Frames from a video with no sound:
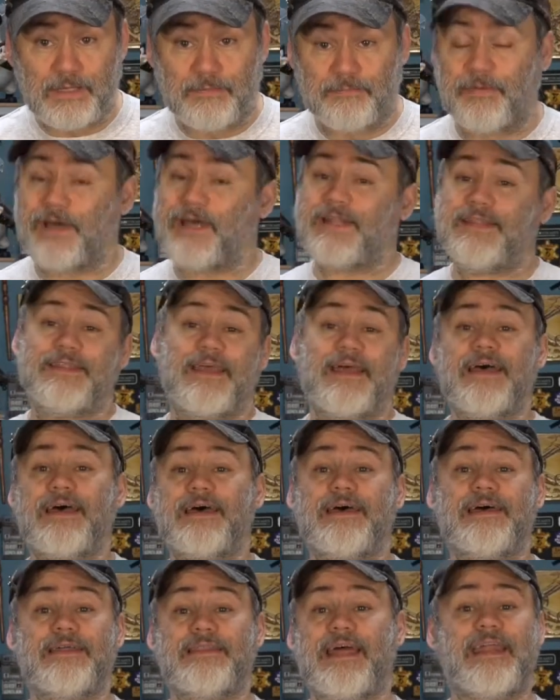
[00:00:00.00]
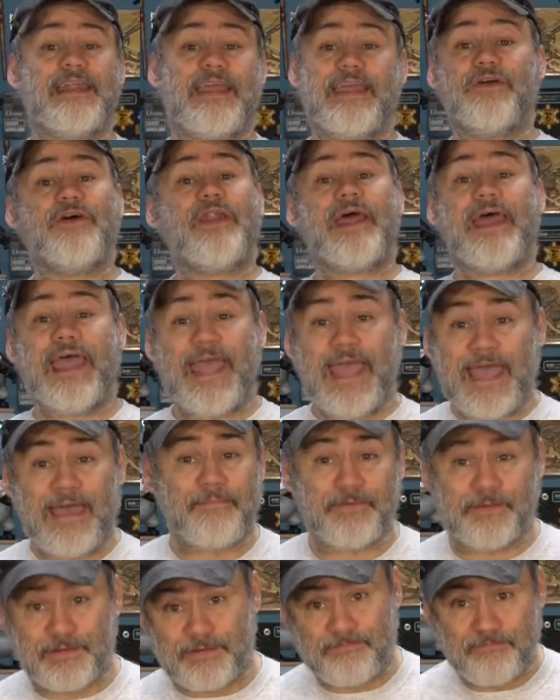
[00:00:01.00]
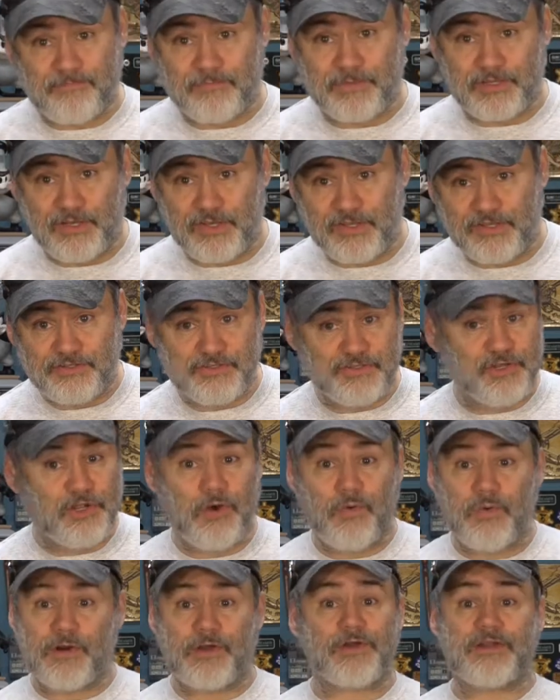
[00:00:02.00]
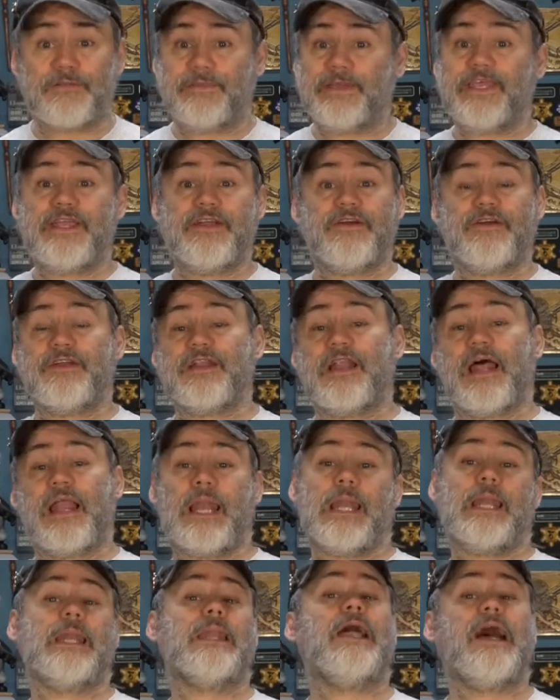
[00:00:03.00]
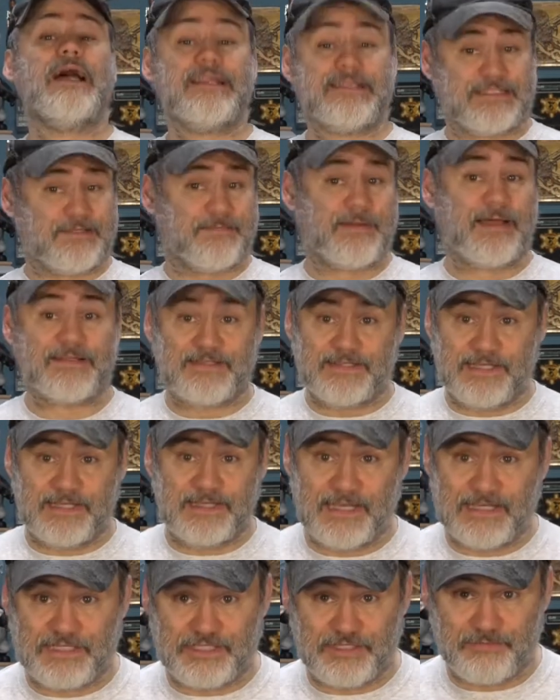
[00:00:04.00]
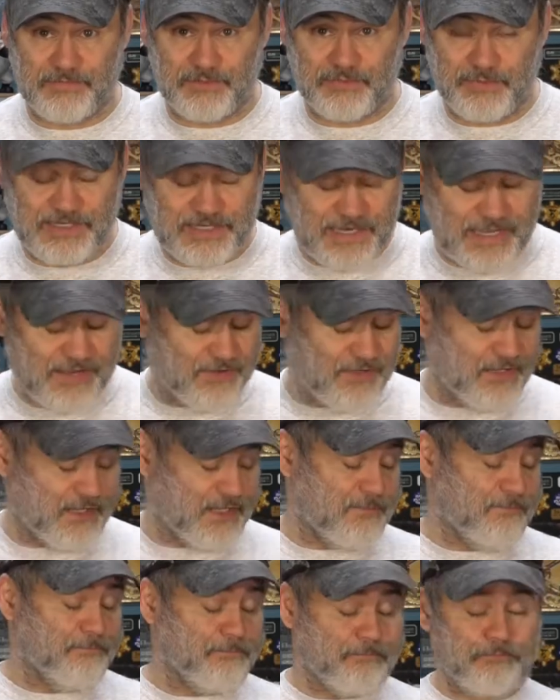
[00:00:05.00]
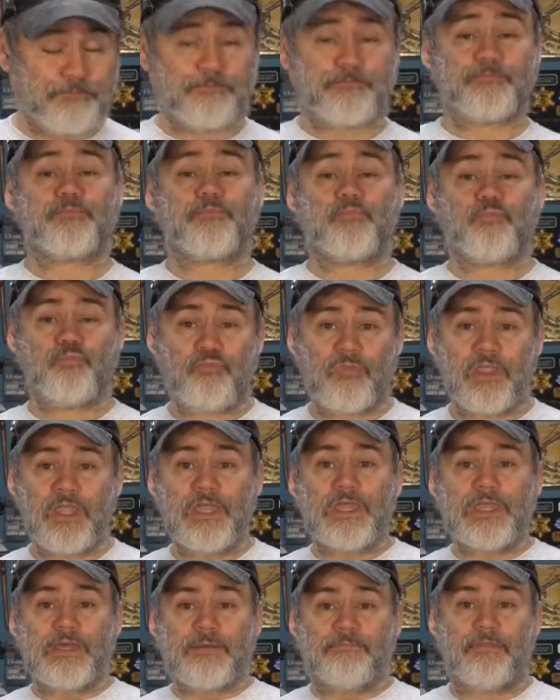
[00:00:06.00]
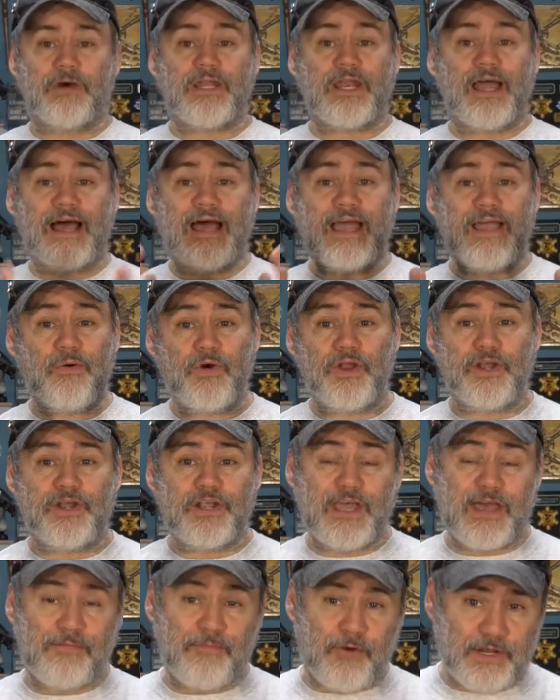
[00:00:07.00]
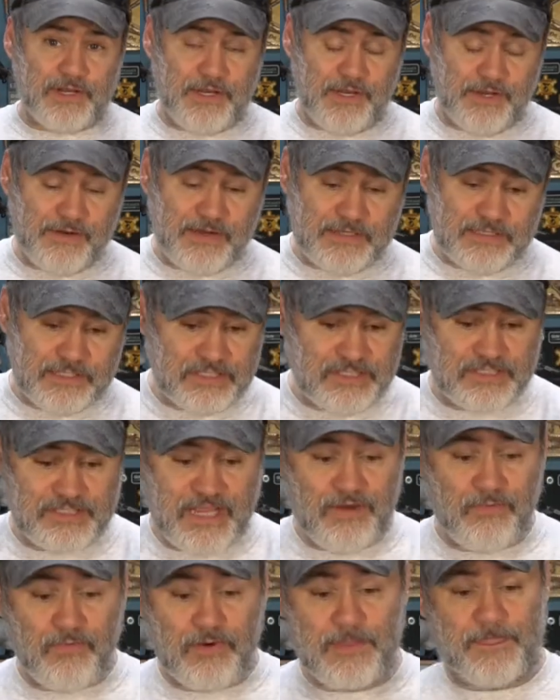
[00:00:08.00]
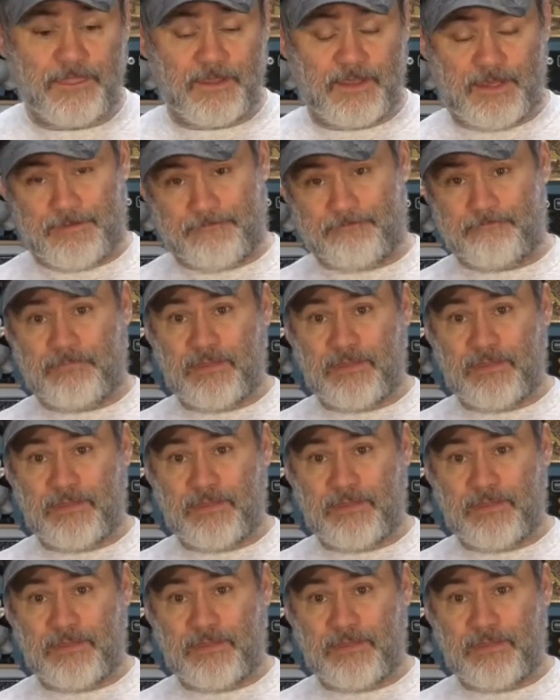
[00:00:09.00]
But that ain't going to happen because, we're going to be hearing lots about the election between now and then. But I wanted to come on here and just say one thing.